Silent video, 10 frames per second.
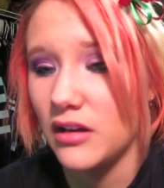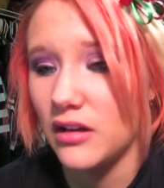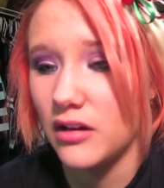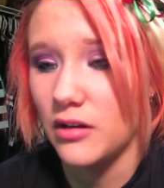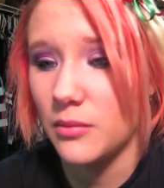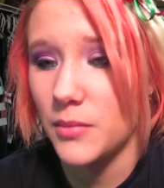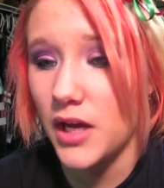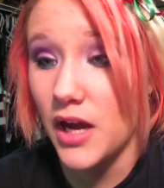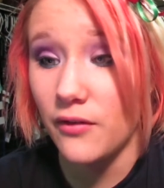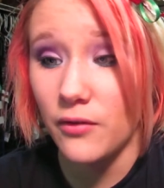
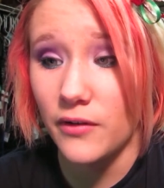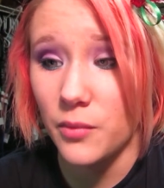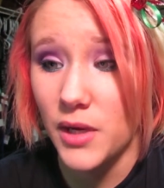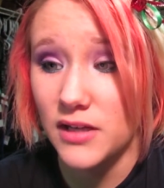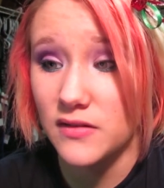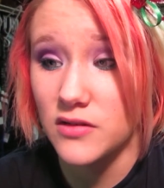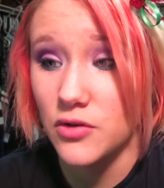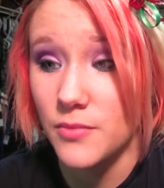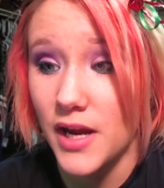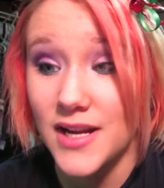Have you ever made a
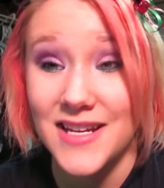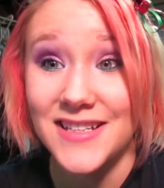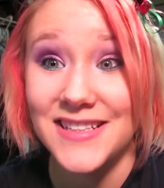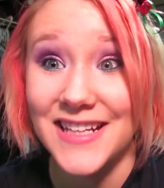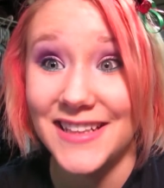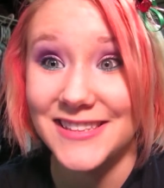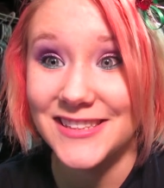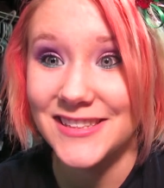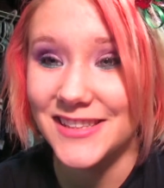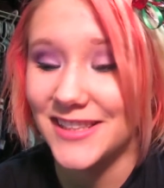snowman?
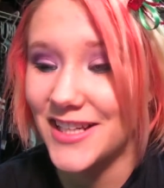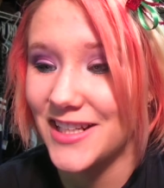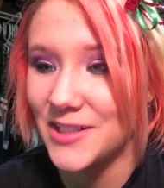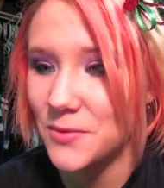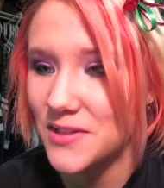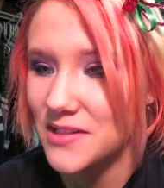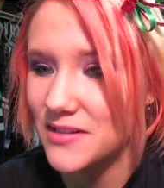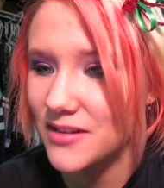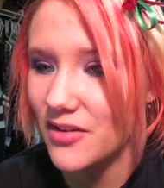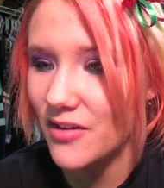Yes, and it was
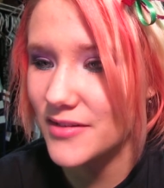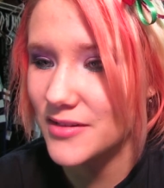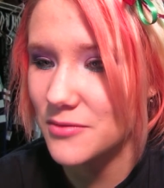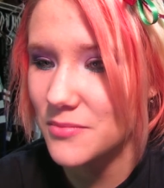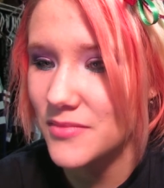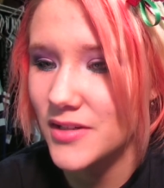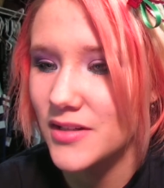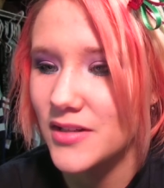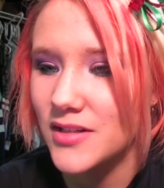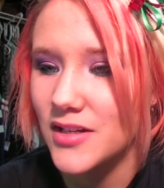awesome.
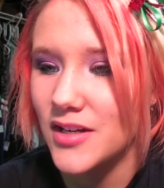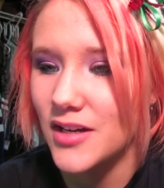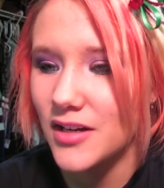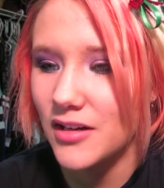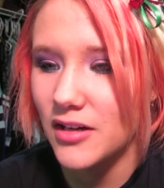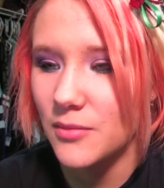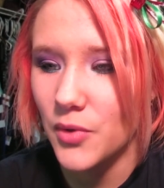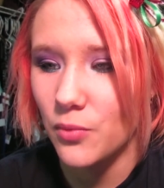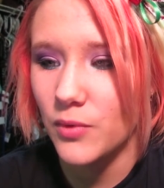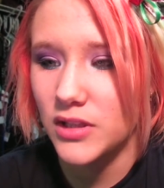
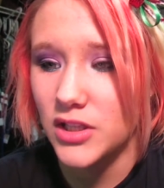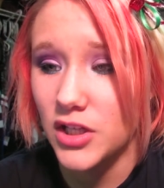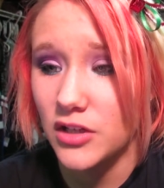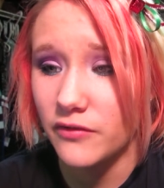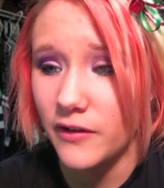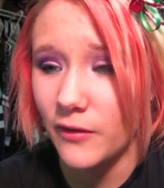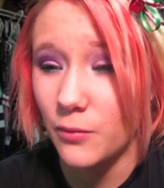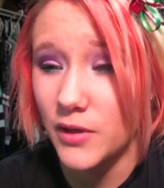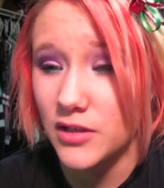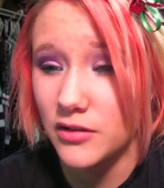What's your favorite
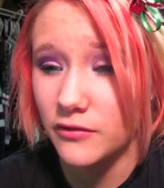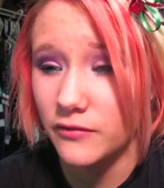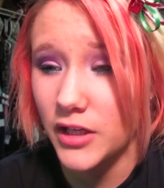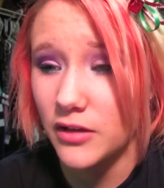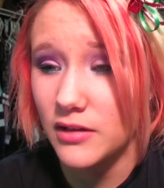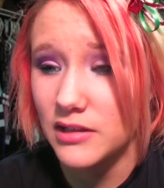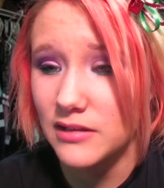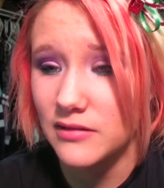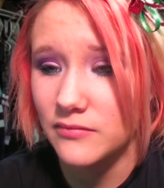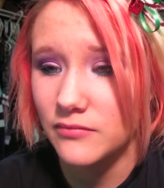winter fragrance?